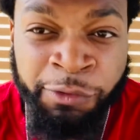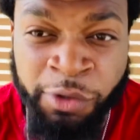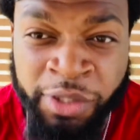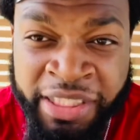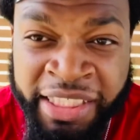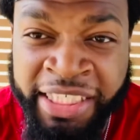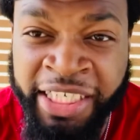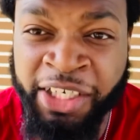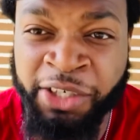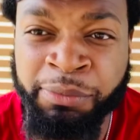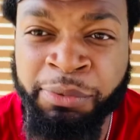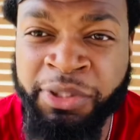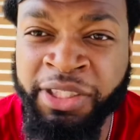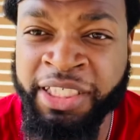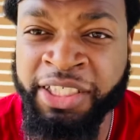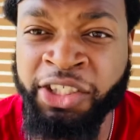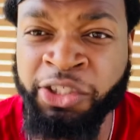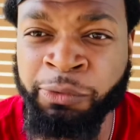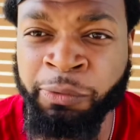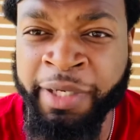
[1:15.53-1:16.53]
terrible
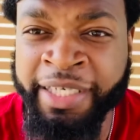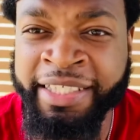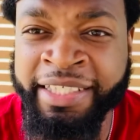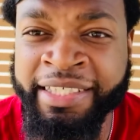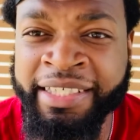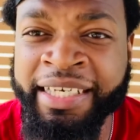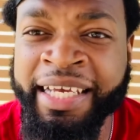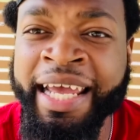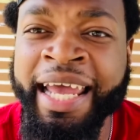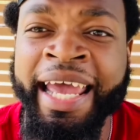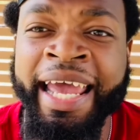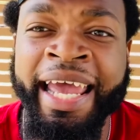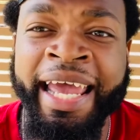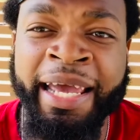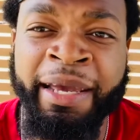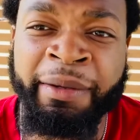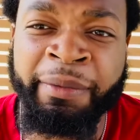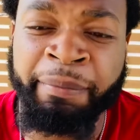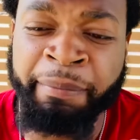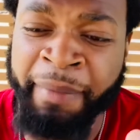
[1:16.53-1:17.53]
situation.
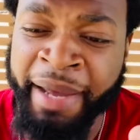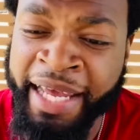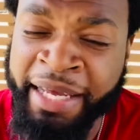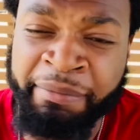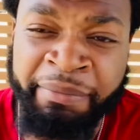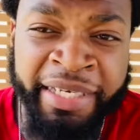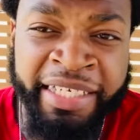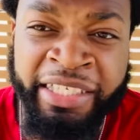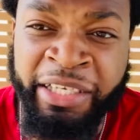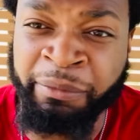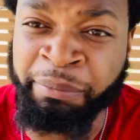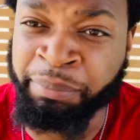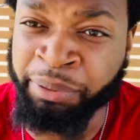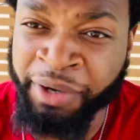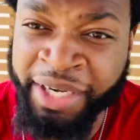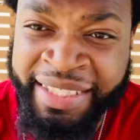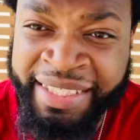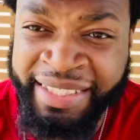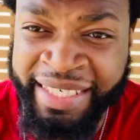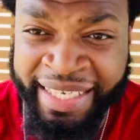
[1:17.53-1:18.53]
It made me
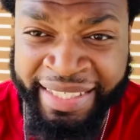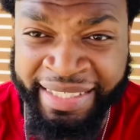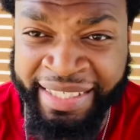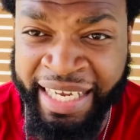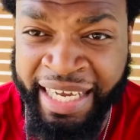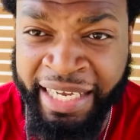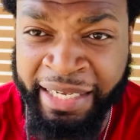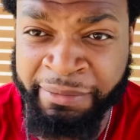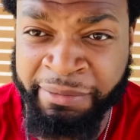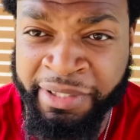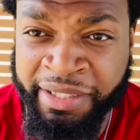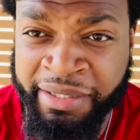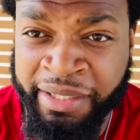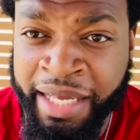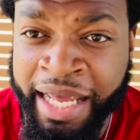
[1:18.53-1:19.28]
depressed at times.